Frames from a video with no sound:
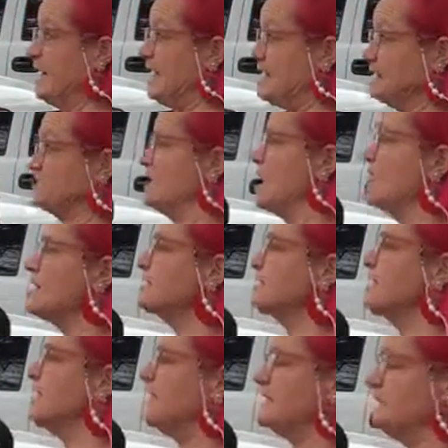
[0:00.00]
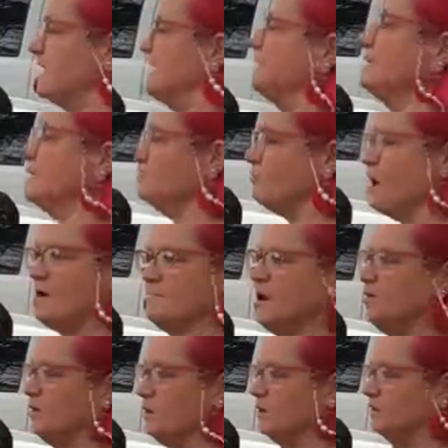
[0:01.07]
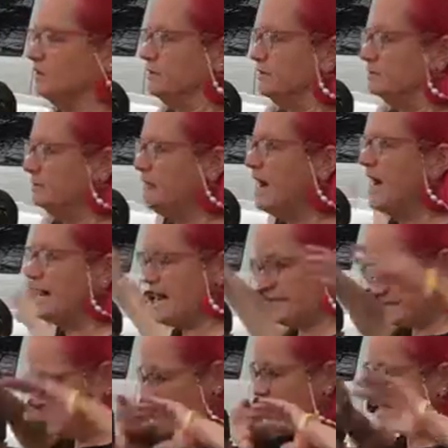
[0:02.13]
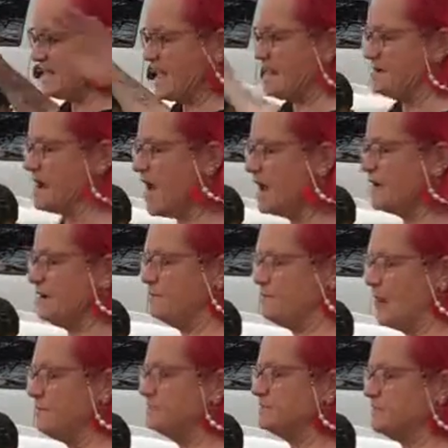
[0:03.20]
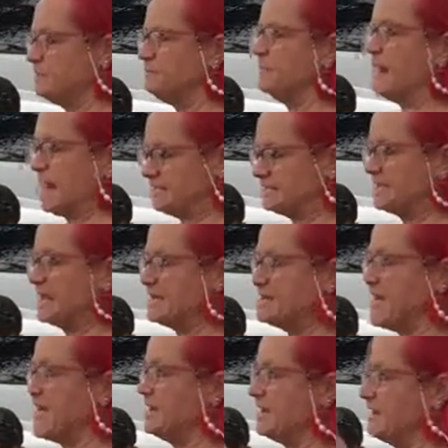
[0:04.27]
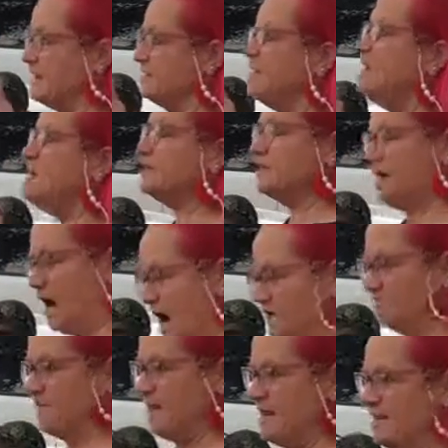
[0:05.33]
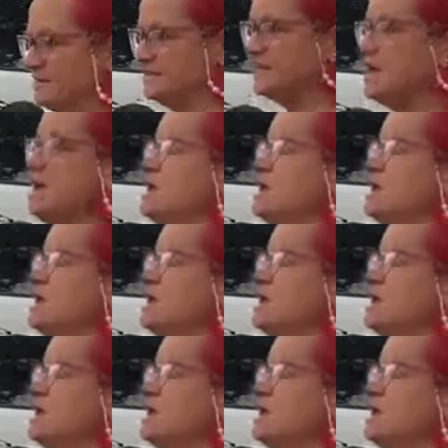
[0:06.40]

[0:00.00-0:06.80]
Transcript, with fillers: It, there isn't anything that can rock my world. And I say that not in boasting, but I say that in confidence.